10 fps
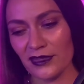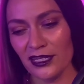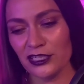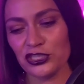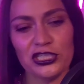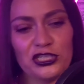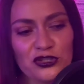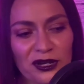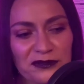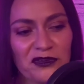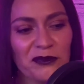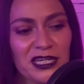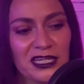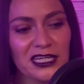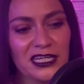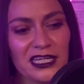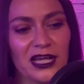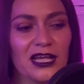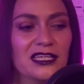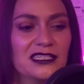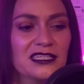she describes femininity as